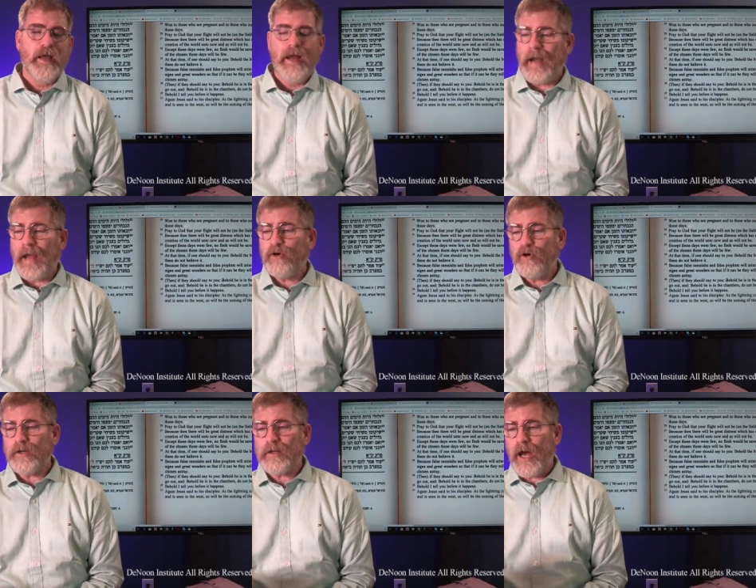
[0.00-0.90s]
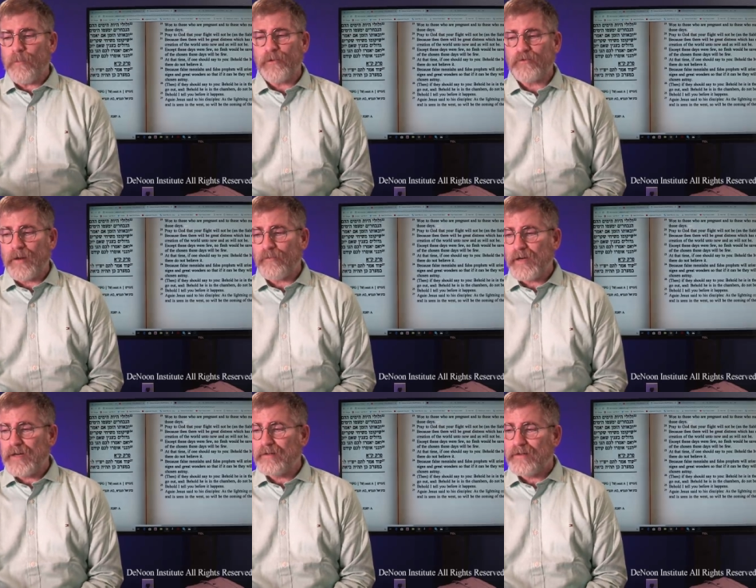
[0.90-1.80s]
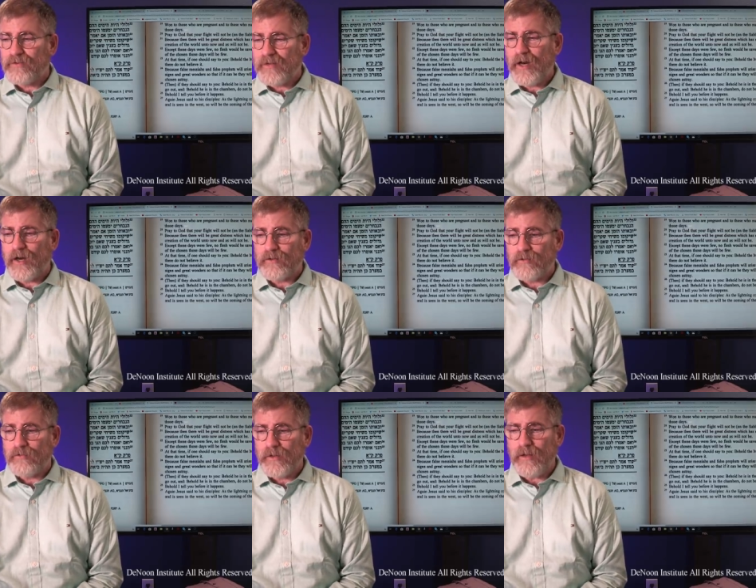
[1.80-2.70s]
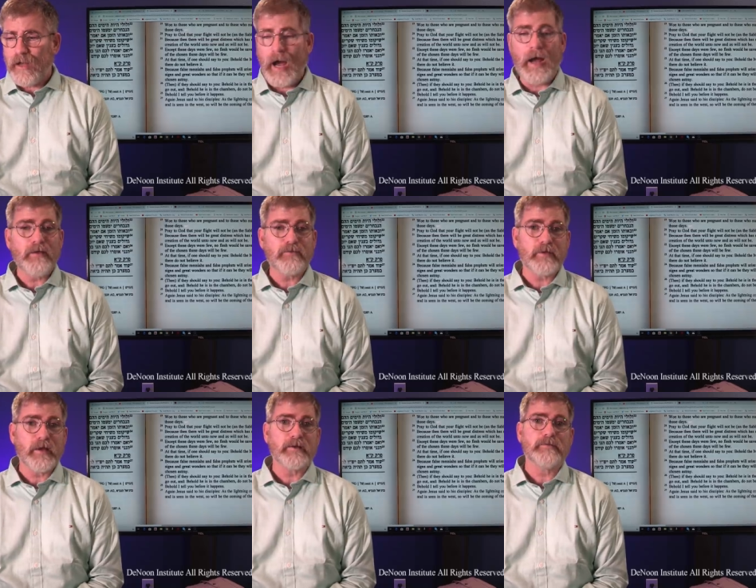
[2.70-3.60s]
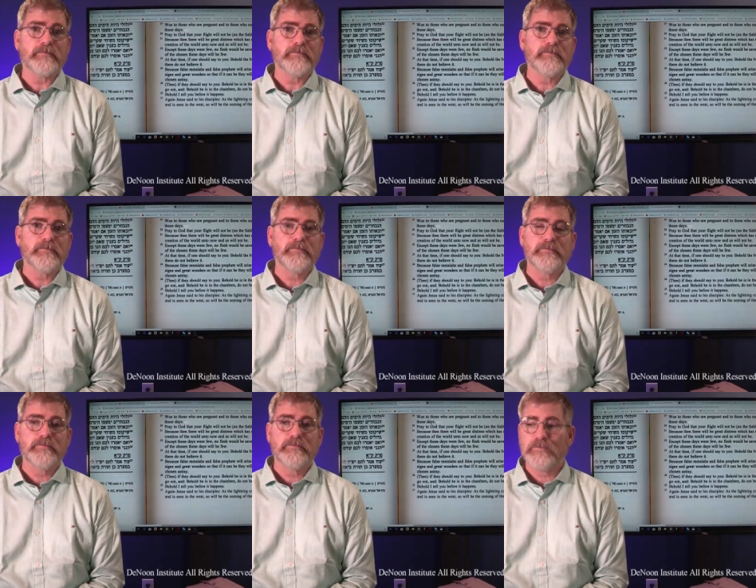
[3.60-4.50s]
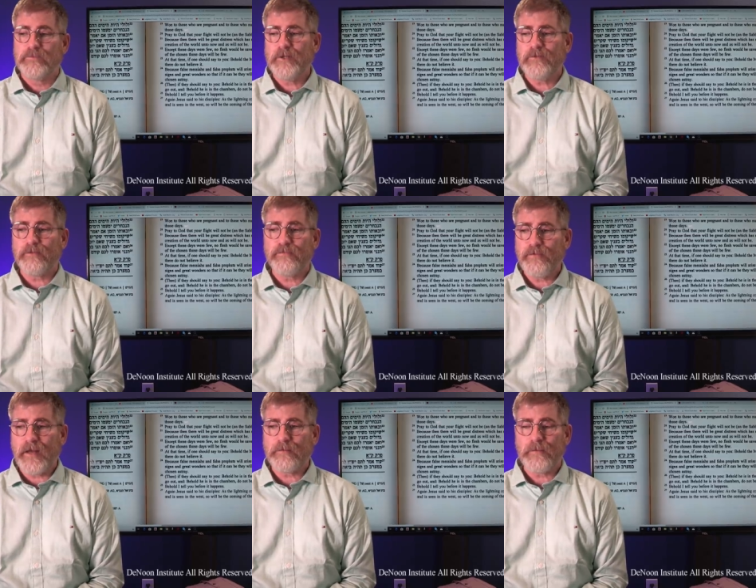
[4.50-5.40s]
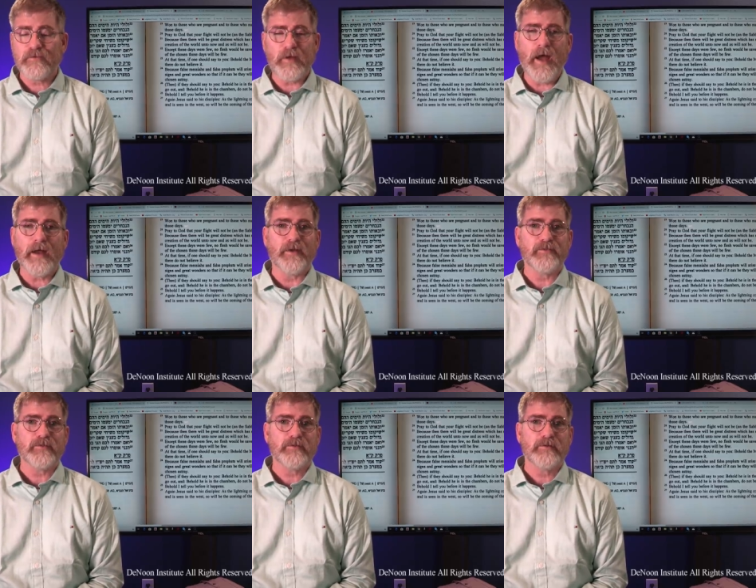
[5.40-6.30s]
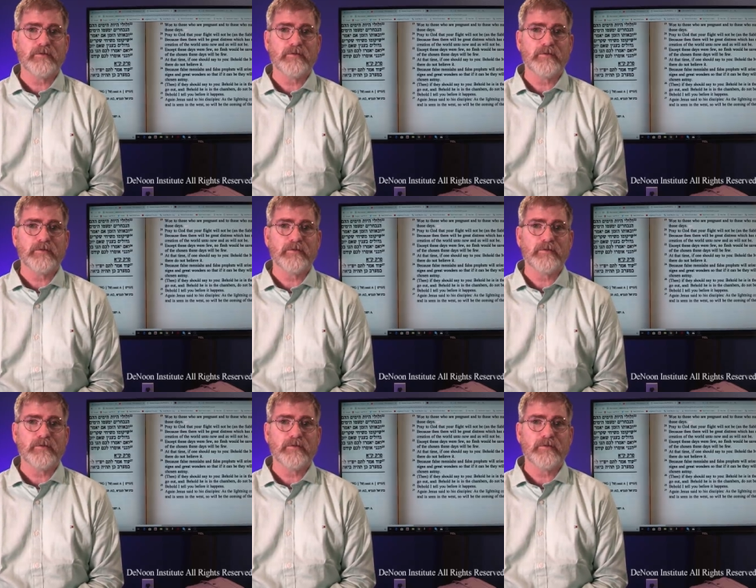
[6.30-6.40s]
And I couldn't help as I'm reading this here to realize that these are fake messiahs.